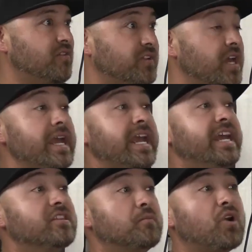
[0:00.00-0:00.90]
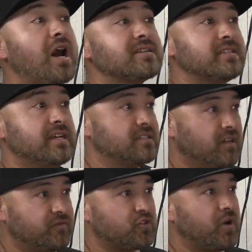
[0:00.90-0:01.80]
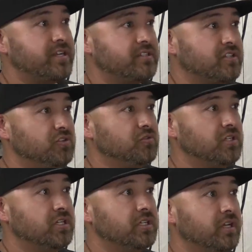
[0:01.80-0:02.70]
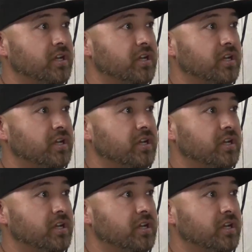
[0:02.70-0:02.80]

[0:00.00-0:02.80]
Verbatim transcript: Mm-hmm. In the process of trying to do good,